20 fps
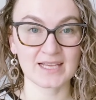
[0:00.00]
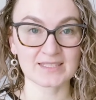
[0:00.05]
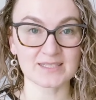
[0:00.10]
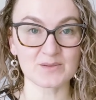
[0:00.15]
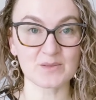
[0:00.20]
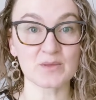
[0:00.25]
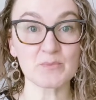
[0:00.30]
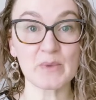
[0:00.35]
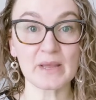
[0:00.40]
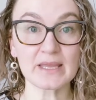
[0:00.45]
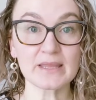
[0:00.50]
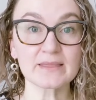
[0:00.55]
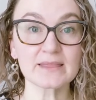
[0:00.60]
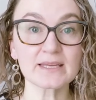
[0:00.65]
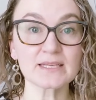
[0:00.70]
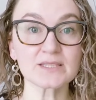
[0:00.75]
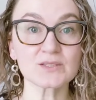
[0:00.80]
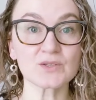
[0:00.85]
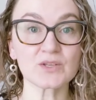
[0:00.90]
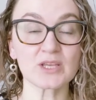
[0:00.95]
So the main
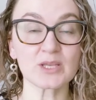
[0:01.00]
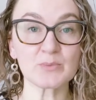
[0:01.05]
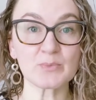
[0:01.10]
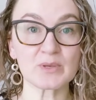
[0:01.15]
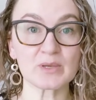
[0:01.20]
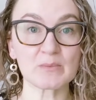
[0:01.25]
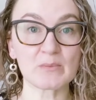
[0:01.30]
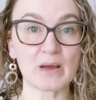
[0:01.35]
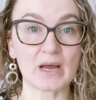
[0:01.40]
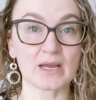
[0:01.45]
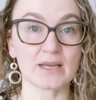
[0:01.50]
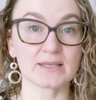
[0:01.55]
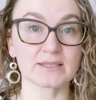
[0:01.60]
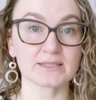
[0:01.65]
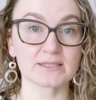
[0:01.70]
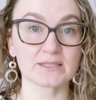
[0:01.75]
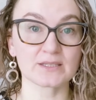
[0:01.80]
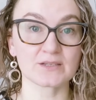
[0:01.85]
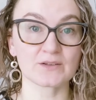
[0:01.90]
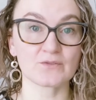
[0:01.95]
thing to keep in
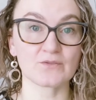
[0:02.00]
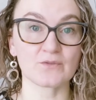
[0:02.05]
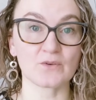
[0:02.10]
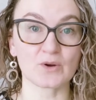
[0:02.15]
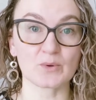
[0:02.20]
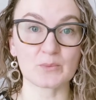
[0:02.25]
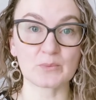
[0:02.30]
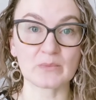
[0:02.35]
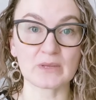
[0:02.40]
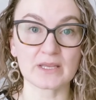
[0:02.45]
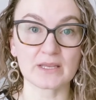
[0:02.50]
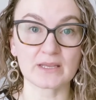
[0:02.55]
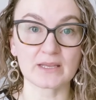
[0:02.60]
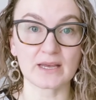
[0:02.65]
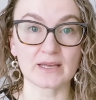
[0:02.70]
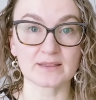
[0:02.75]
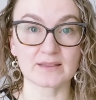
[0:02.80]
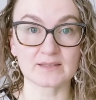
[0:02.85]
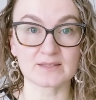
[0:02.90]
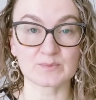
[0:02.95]
mind for me
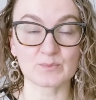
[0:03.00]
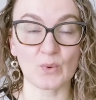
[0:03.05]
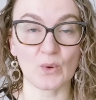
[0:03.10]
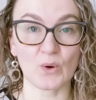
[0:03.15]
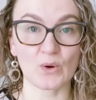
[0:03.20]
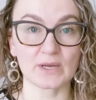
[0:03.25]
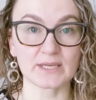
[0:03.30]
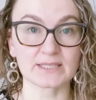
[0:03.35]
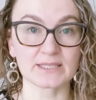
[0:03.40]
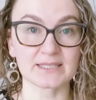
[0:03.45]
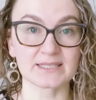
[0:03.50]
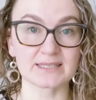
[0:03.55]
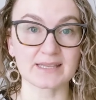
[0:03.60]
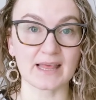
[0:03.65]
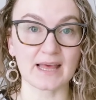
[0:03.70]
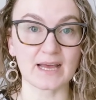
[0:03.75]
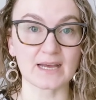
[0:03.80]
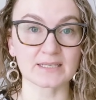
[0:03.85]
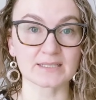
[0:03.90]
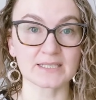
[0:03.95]
at this point is
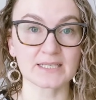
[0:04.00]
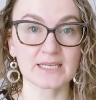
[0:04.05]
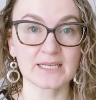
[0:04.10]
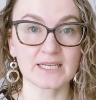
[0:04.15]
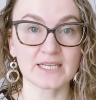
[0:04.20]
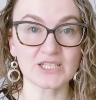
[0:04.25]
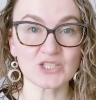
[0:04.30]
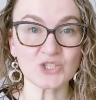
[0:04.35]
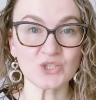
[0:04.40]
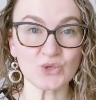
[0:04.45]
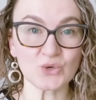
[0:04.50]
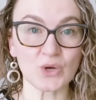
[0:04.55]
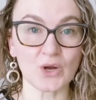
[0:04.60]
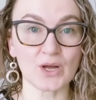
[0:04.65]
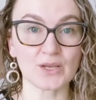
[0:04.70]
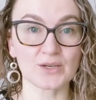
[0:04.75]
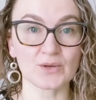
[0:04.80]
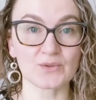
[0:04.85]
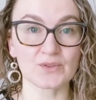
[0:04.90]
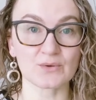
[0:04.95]
that in
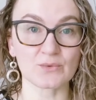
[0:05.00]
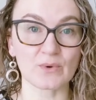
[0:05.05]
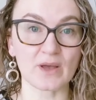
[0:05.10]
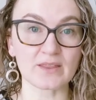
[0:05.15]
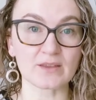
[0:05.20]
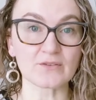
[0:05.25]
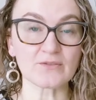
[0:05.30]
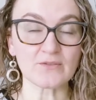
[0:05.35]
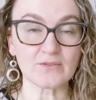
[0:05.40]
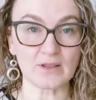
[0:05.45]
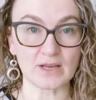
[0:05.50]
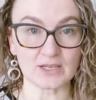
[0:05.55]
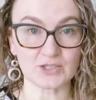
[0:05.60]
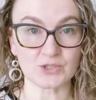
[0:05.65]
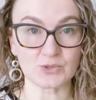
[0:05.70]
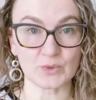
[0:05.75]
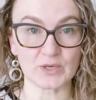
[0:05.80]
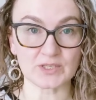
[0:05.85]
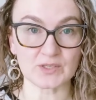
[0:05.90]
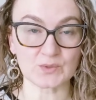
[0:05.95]
Toronto, the weather
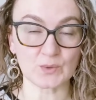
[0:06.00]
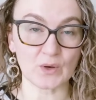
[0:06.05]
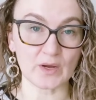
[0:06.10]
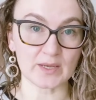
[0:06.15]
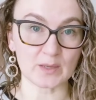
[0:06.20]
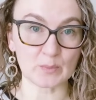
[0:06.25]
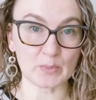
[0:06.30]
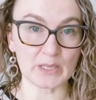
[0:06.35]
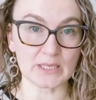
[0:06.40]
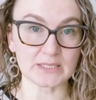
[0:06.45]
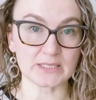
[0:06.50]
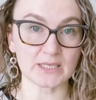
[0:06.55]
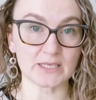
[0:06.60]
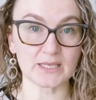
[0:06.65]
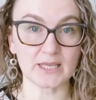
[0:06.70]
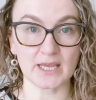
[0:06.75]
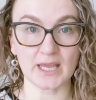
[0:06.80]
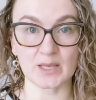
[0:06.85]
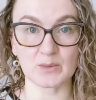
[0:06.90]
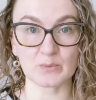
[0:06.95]
fluctuates quite a bit. It
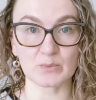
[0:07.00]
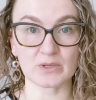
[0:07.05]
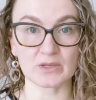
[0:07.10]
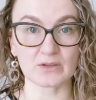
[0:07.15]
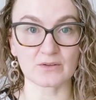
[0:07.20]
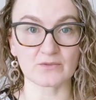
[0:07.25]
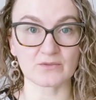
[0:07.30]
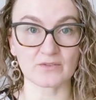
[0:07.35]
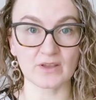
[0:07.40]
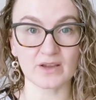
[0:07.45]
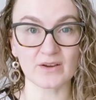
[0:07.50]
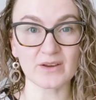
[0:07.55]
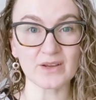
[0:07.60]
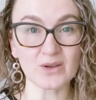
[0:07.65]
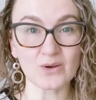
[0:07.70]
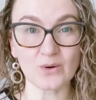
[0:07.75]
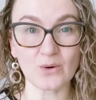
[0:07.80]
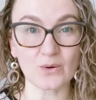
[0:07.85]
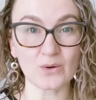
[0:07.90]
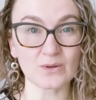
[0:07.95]
can be very
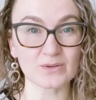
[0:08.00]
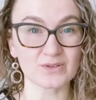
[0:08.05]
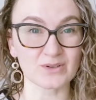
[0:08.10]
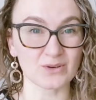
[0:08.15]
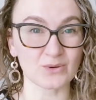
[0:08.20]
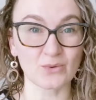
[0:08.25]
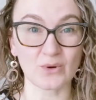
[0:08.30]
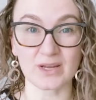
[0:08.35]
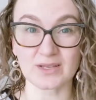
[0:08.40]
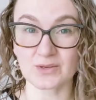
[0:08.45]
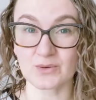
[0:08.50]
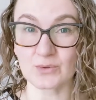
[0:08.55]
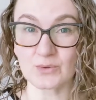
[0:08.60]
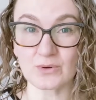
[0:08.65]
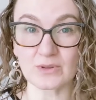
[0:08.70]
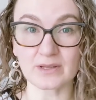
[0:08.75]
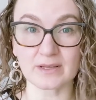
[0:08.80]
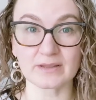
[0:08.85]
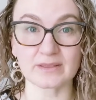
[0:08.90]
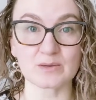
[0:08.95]
cold or quite
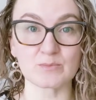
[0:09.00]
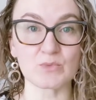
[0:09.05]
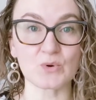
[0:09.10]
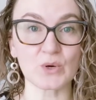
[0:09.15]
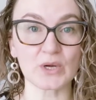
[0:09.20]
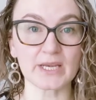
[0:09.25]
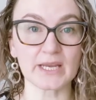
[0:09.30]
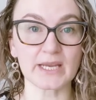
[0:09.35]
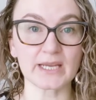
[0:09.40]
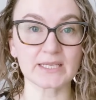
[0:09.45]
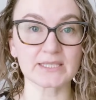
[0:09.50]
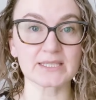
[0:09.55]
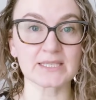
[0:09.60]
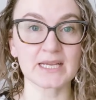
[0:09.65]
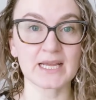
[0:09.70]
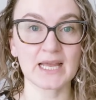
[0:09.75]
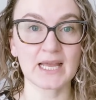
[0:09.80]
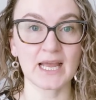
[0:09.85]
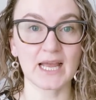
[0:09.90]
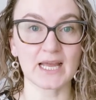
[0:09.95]
cool in the mornings,
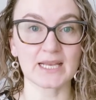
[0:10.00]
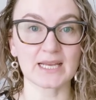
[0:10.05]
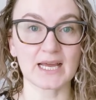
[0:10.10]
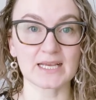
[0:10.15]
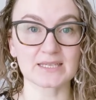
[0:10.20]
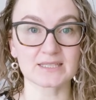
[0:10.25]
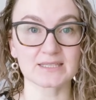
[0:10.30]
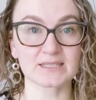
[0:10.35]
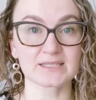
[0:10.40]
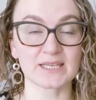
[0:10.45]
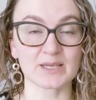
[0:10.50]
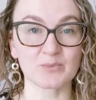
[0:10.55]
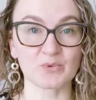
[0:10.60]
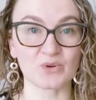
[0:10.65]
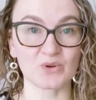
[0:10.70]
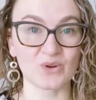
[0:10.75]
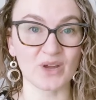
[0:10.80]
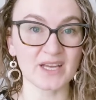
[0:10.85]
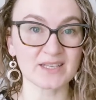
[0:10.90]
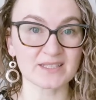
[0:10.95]
and as the day
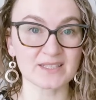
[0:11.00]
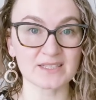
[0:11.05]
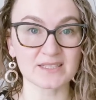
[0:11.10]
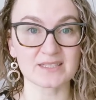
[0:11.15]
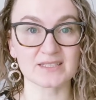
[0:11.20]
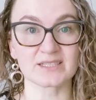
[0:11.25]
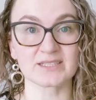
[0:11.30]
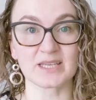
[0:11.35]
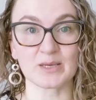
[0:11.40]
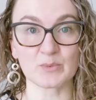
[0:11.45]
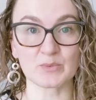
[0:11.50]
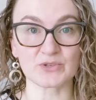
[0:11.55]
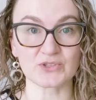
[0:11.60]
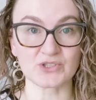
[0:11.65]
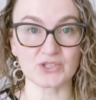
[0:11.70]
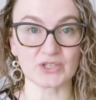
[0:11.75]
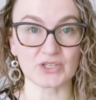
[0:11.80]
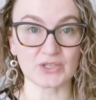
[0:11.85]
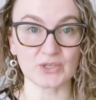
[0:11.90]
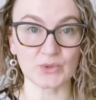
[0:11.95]
progresses, the
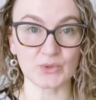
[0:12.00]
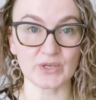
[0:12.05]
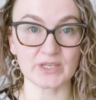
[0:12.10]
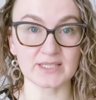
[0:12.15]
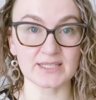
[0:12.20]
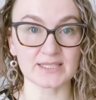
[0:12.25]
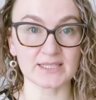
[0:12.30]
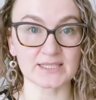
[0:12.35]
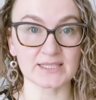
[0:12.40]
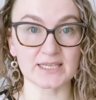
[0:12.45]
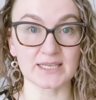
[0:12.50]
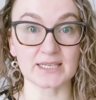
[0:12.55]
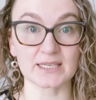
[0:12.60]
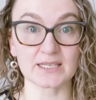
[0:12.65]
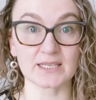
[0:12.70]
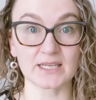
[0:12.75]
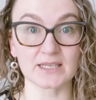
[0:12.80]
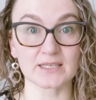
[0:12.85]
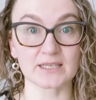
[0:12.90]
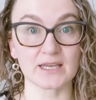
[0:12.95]
temperature increases and it
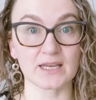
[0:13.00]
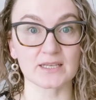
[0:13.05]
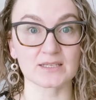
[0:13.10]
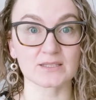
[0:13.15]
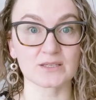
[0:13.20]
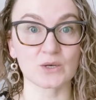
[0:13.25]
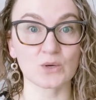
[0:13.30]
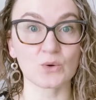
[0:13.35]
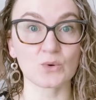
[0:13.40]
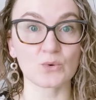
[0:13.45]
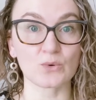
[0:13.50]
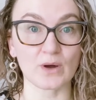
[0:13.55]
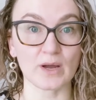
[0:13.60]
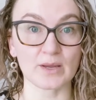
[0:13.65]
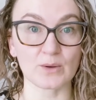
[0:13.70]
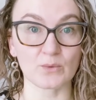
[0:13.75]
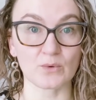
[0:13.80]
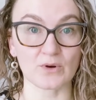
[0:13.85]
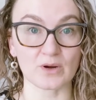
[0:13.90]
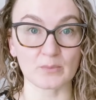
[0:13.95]
can get
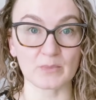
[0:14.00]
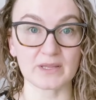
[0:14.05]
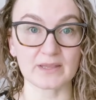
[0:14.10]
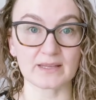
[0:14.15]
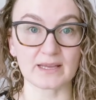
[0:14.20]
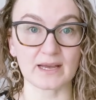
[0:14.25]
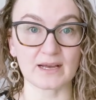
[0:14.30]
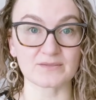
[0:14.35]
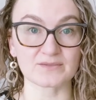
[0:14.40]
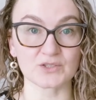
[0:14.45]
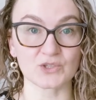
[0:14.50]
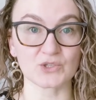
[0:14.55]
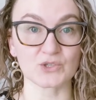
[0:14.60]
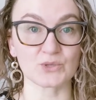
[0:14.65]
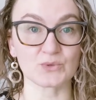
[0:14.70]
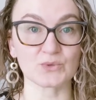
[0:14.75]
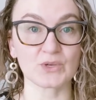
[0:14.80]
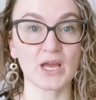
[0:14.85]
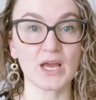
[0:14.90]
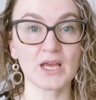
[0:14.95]
quite warm in the
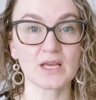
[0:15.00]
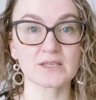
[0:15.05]
afternoon.